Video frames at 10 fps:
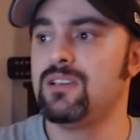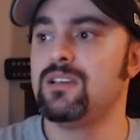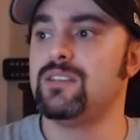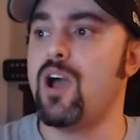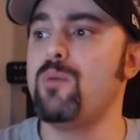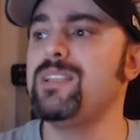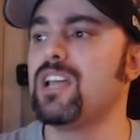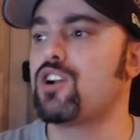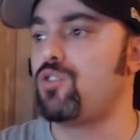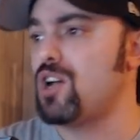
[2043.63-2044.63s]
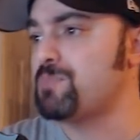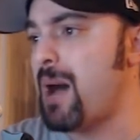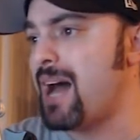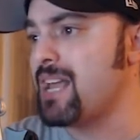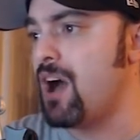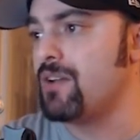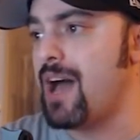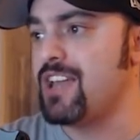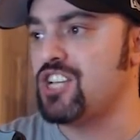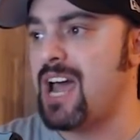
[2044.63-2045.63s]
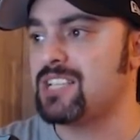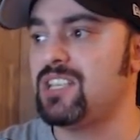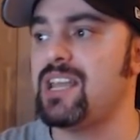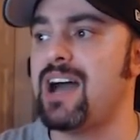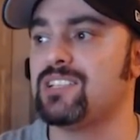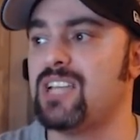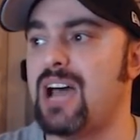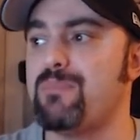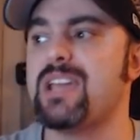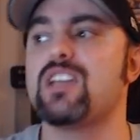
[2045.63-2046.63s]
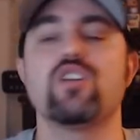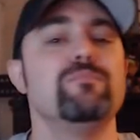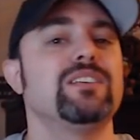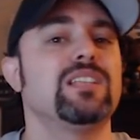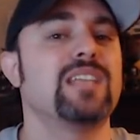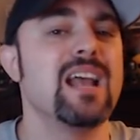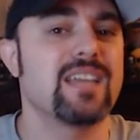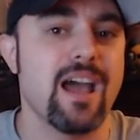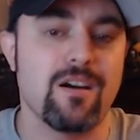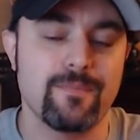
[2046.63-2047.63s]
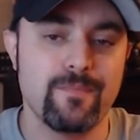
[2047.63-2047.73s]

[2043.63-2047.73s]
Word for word: Naomi did a crossbody on Nia Jax to the outside, making her miss the 10 count.